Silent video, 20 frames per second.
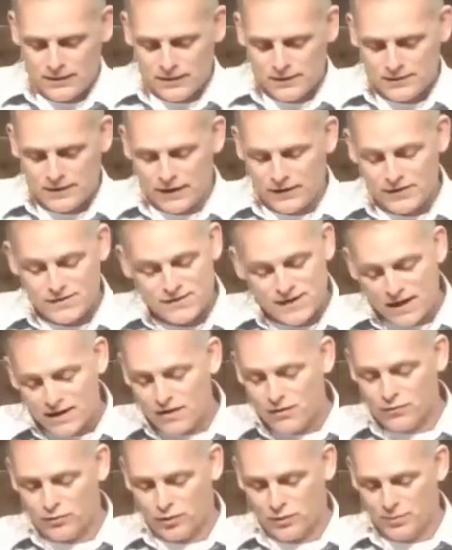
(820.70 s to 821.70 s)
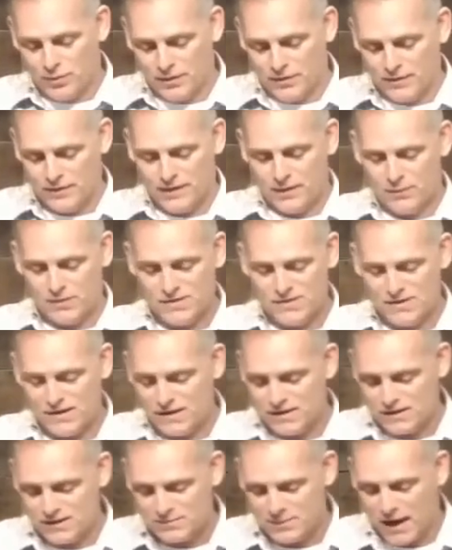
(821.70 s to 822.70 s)
Now, the second group that we see
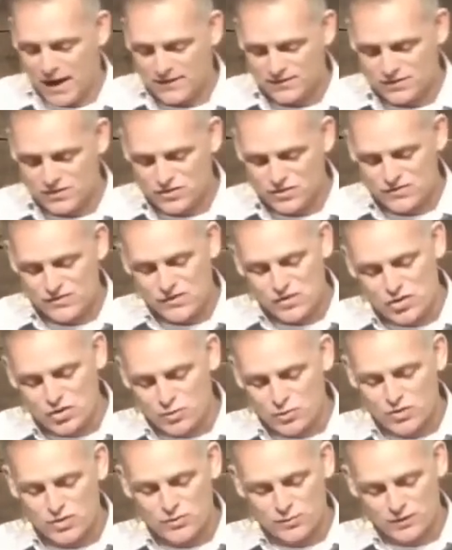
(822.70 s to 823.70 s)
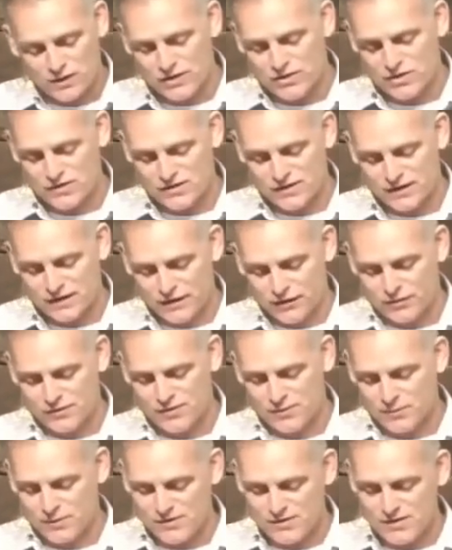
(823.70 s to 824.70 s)
in this passage is the Jewish religious
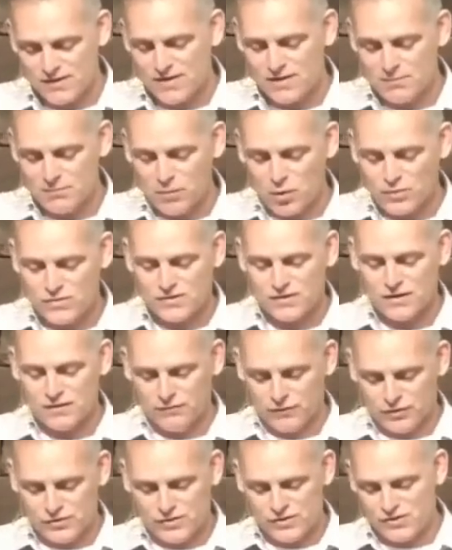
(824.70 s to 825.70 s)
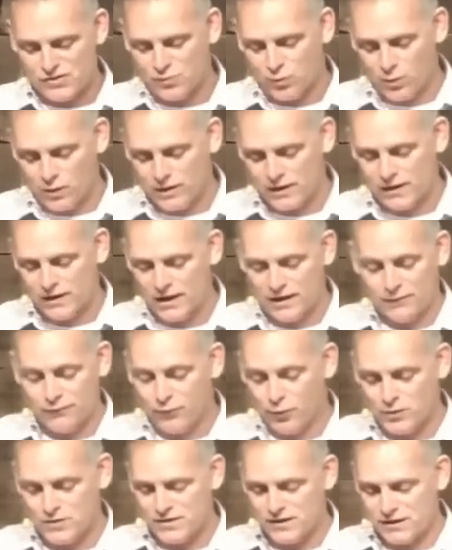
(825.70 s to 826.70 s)
leaders, and we see them mostly in verses
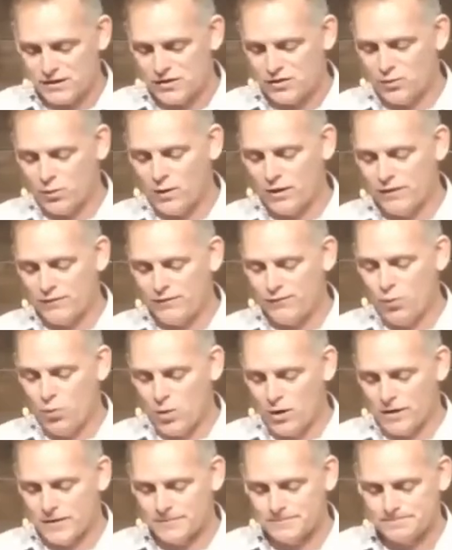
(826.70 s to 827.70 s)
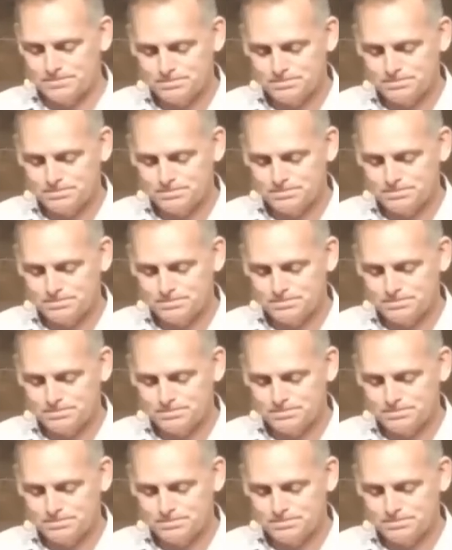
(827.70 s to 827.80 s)
14 to 24.